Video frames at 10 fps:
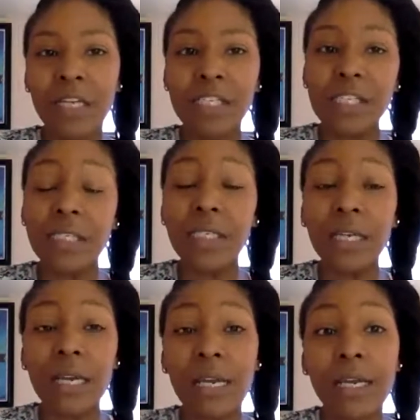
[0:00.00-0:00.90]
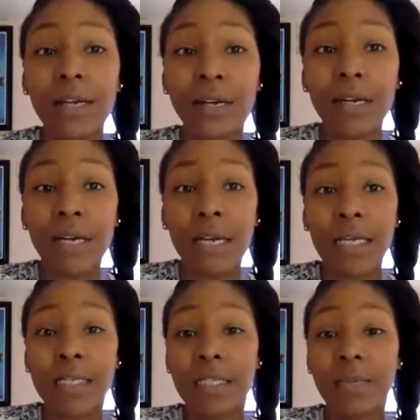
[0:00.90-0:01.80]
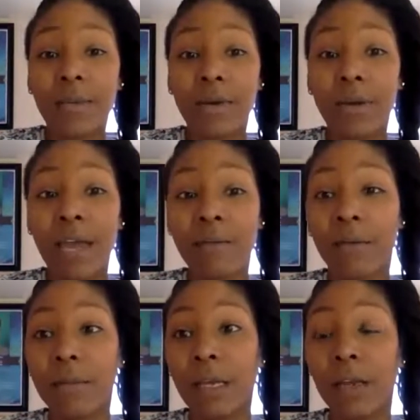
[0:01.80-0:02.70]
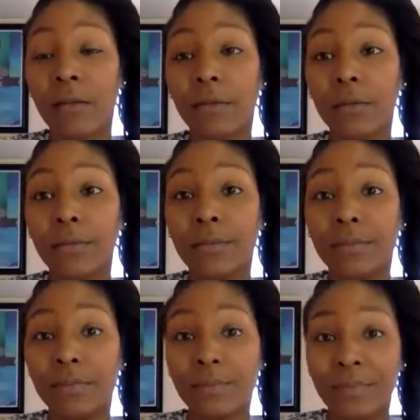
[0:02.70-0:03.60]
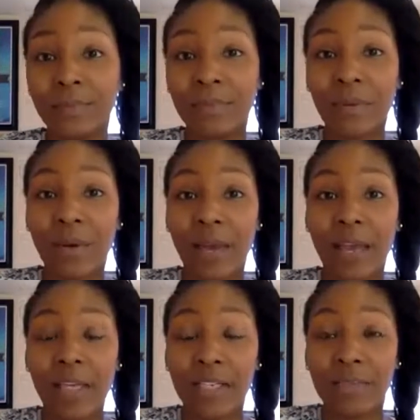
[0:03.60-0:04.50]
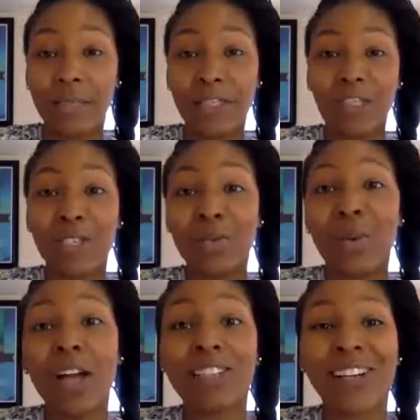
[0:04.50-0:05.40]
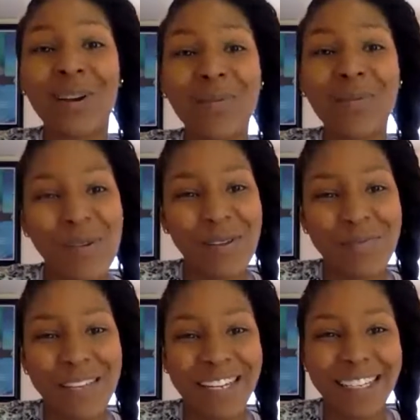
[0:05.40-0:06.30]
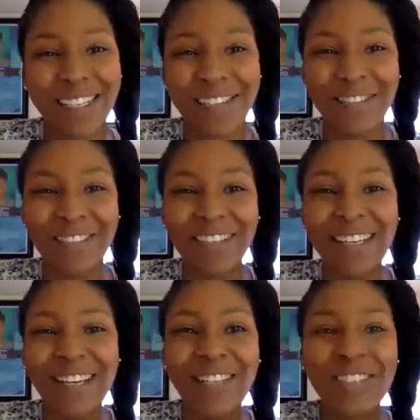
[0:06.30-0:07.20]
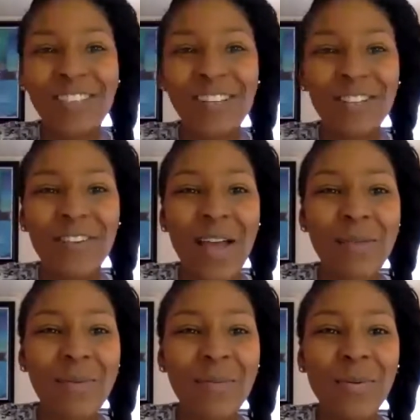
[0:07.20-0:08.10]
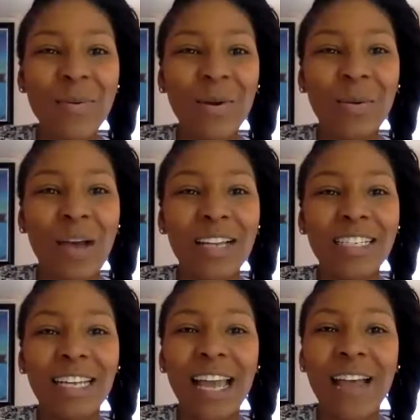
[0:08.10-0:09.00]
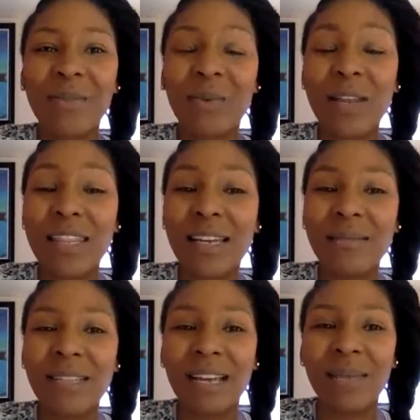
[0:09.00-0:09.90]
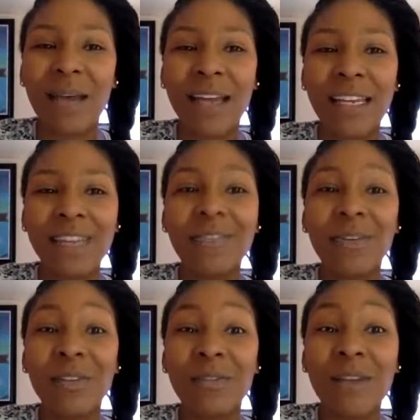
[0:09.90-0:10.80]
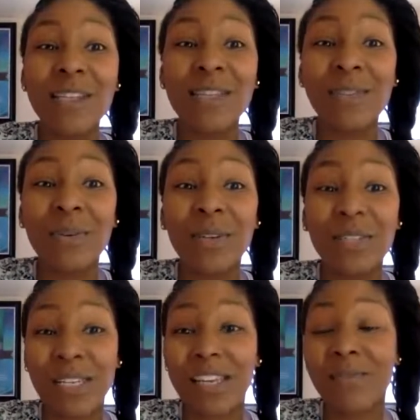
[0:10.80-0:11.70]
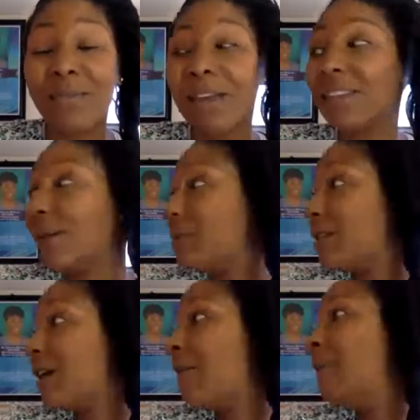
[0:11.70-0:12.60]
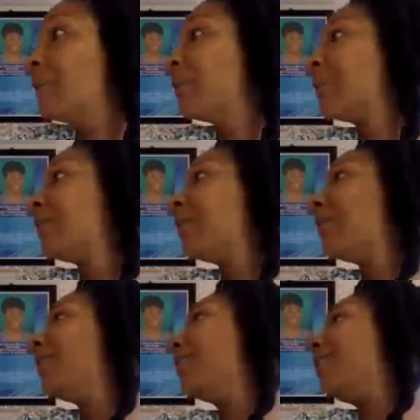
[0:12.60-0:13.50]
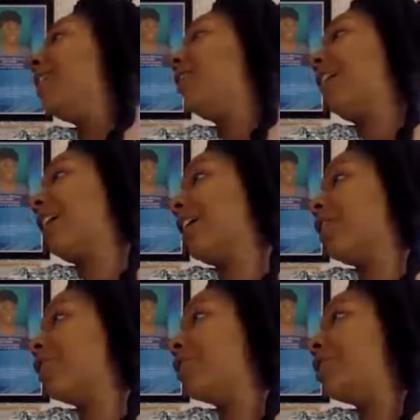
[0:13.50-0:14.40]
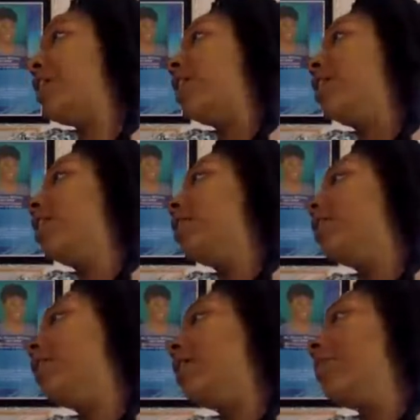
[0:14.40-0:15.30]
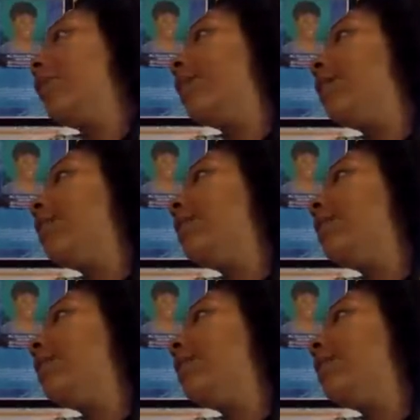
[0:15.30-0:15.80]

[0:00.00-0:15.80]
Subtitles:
she can hear and see me okay from the other room. Okay, because she's watching our morning meeting too. So there's 5 people who are watching. I have 1 thumbs up. I need for the rest of you to give me a thumbs up. Okay, can you stay on to let me know?